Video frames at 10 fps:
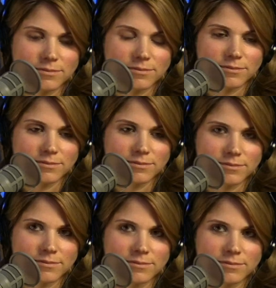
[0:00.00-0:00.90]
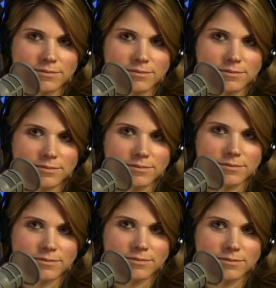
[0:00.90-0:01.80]

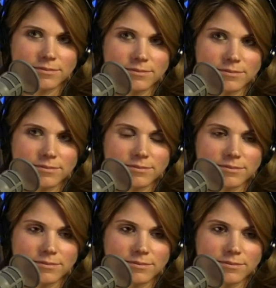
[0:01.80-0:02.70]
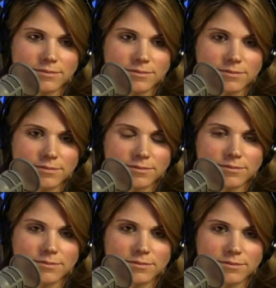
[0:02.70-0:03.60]

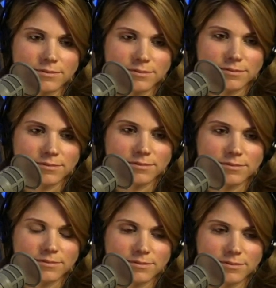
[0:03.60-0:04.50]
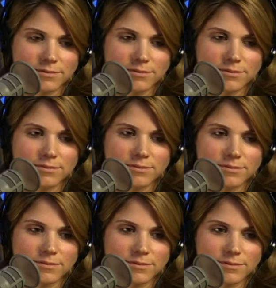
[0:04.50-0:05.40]

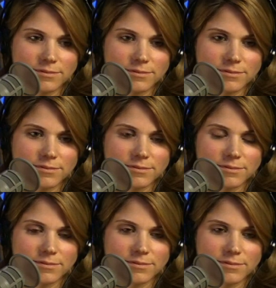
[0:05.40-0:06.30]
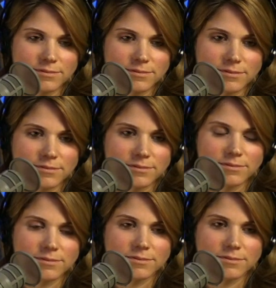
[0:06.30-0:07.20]

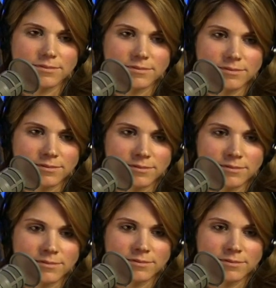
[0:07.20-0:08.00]
[no speech]